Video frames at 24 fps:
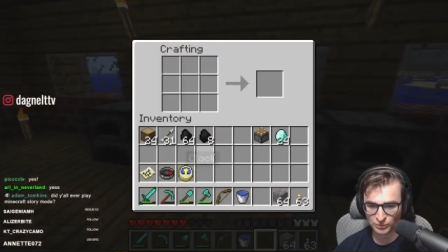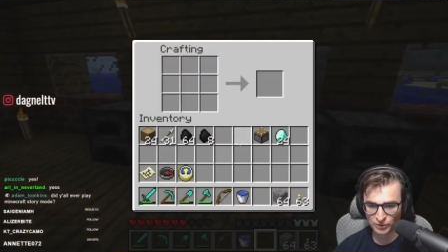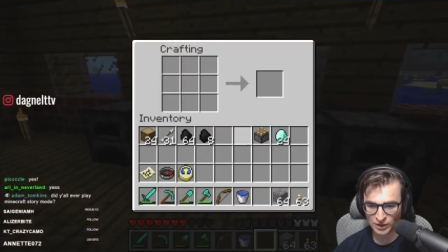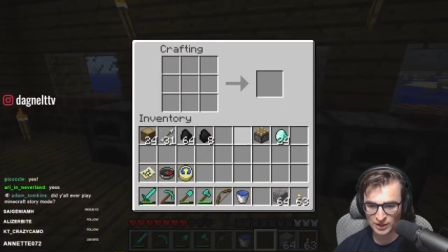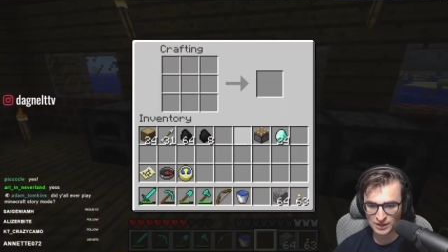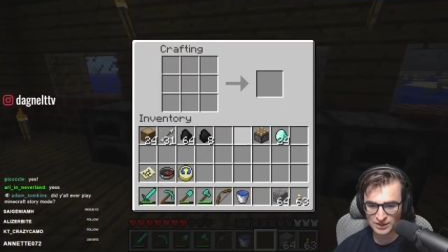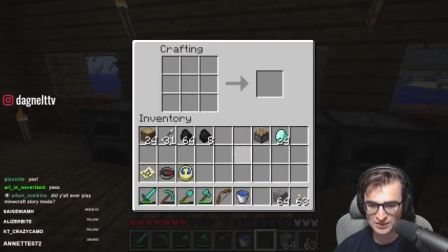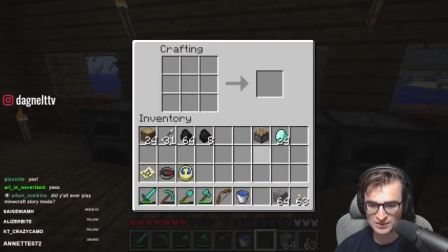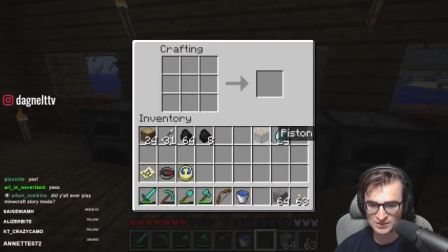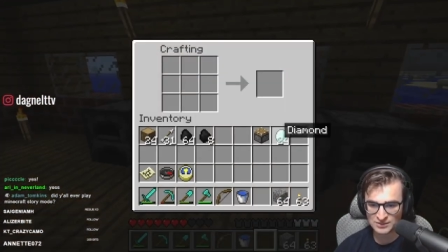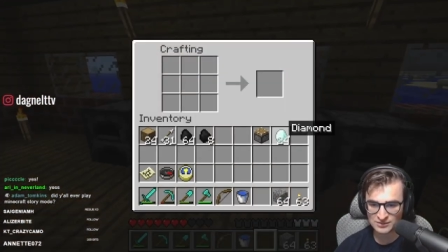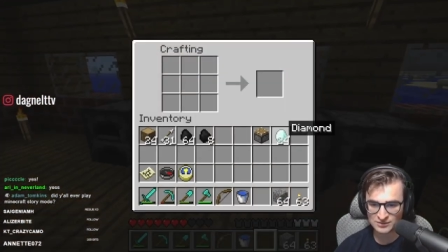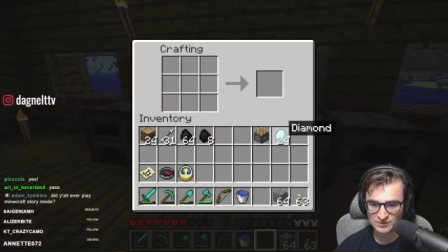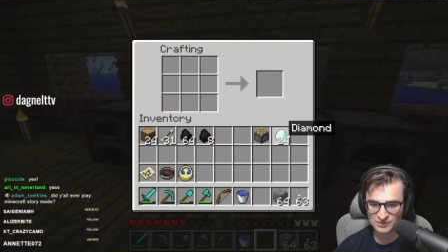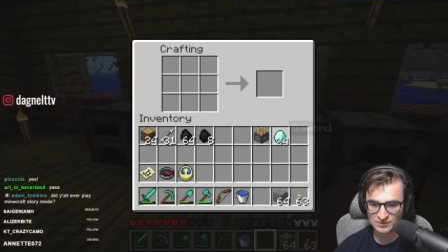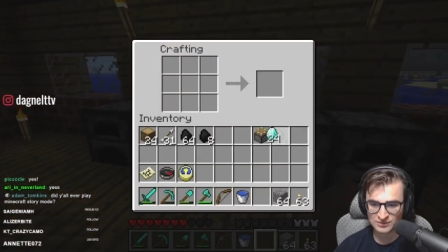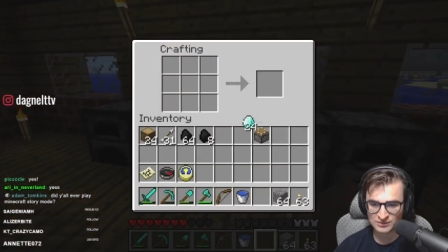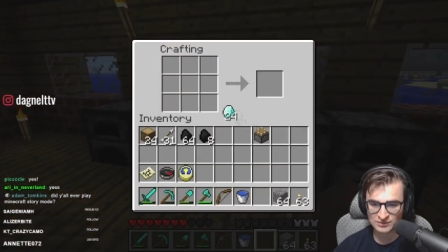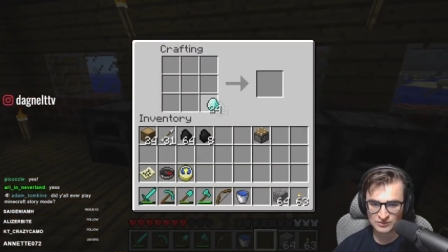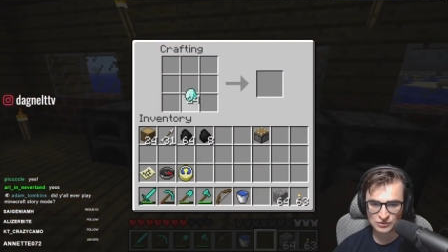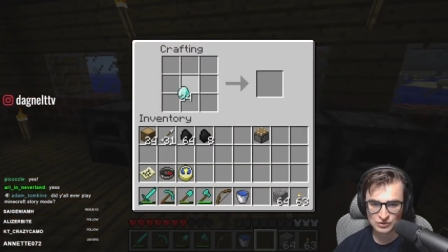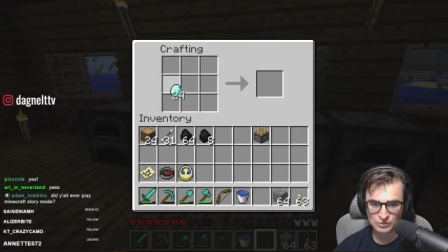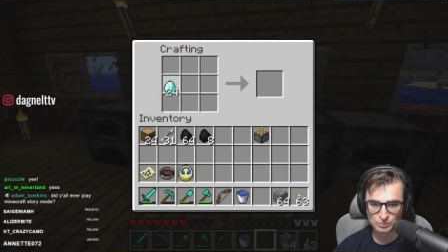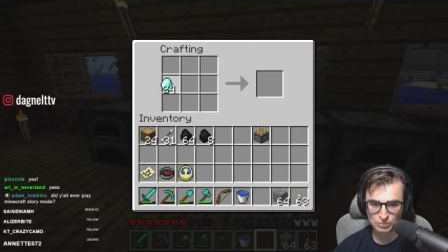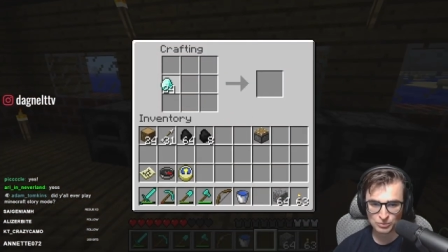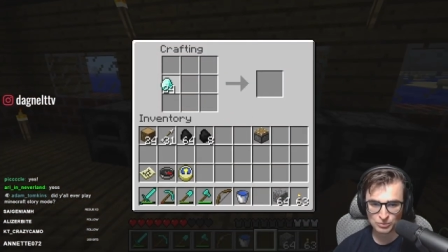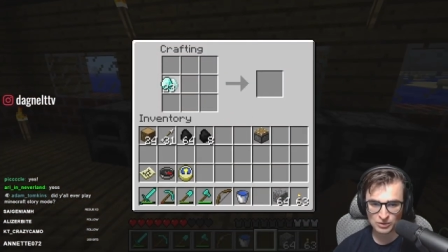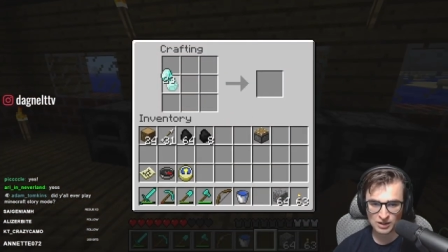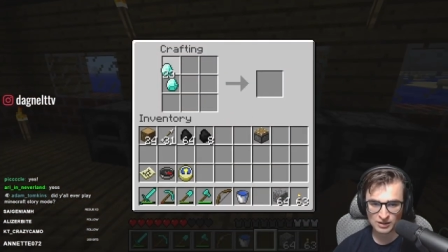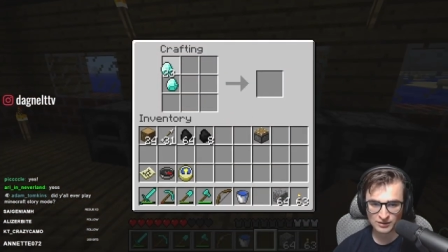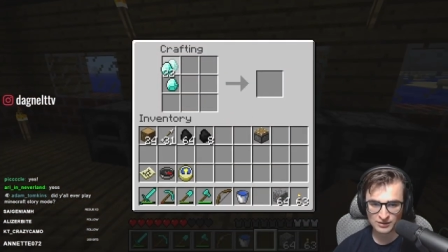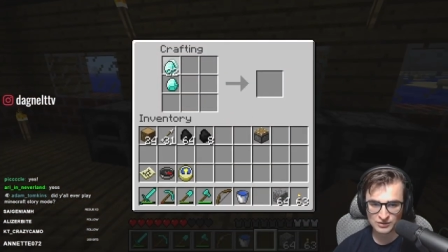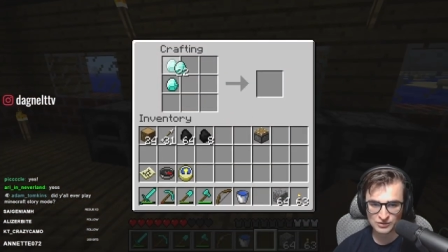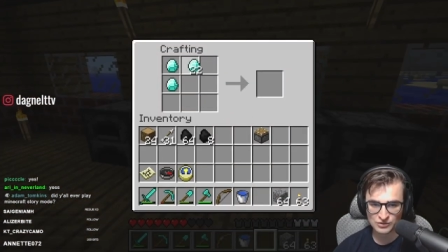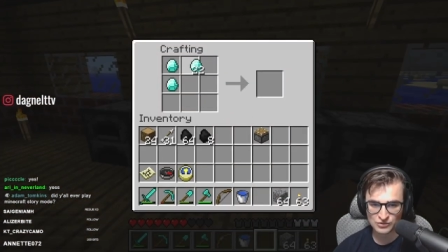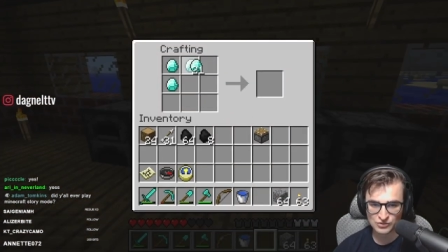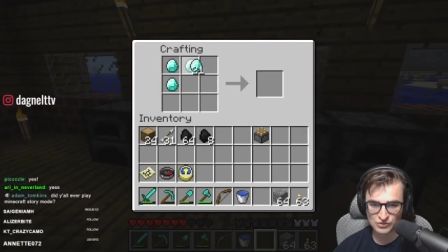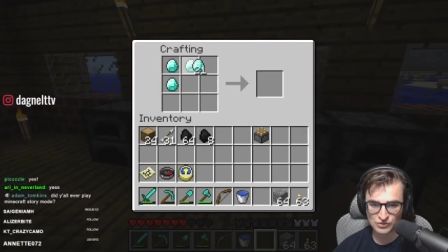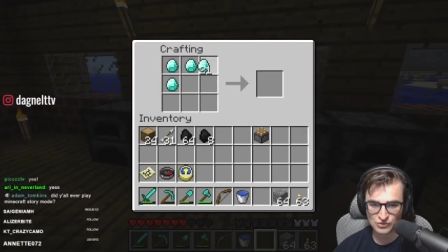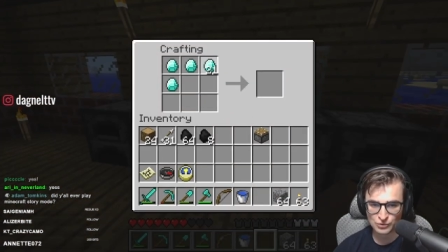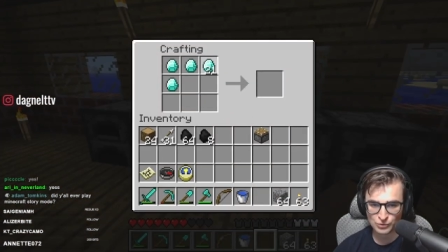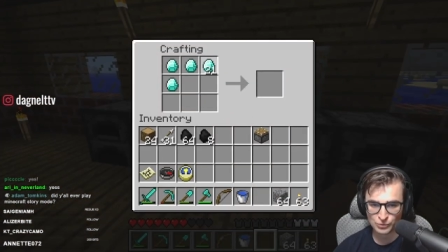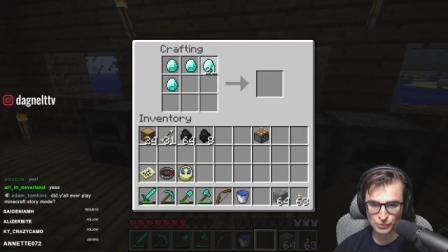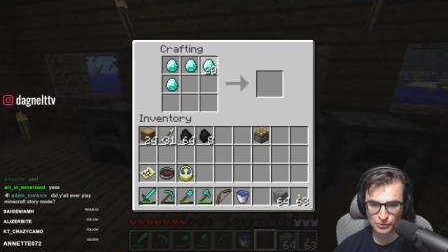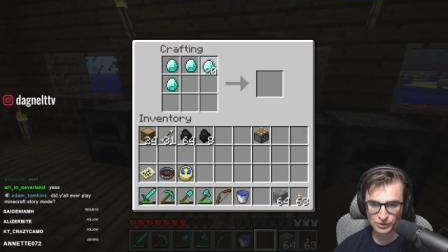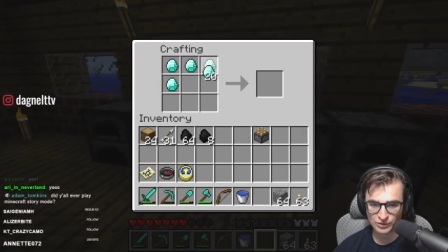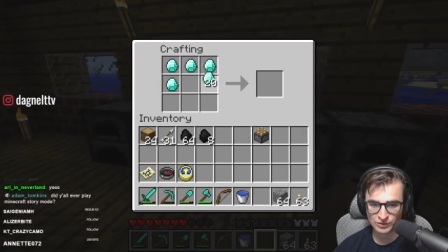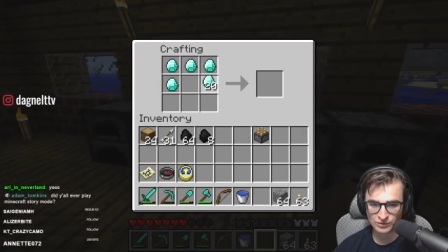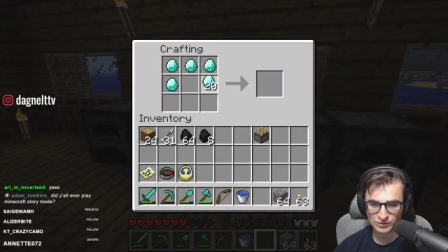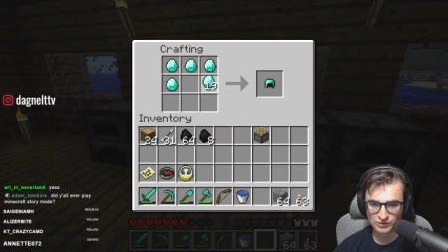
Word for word: in chunks. A chunk is either a